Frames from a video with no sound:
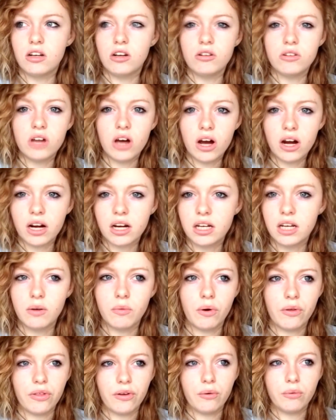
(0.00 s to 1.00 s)
darkening,
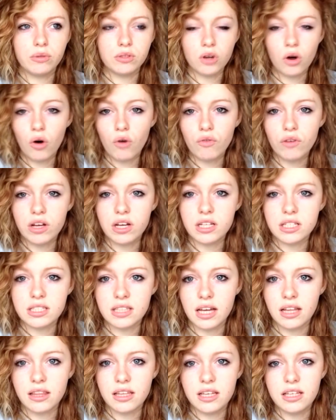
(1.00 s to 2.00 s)
whether it was obvious
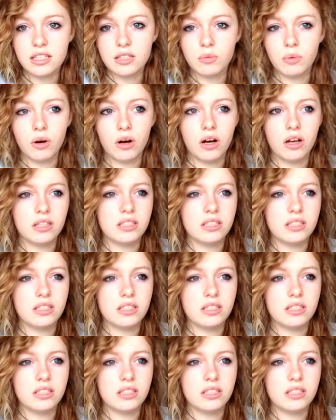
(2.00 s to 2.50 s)
that these were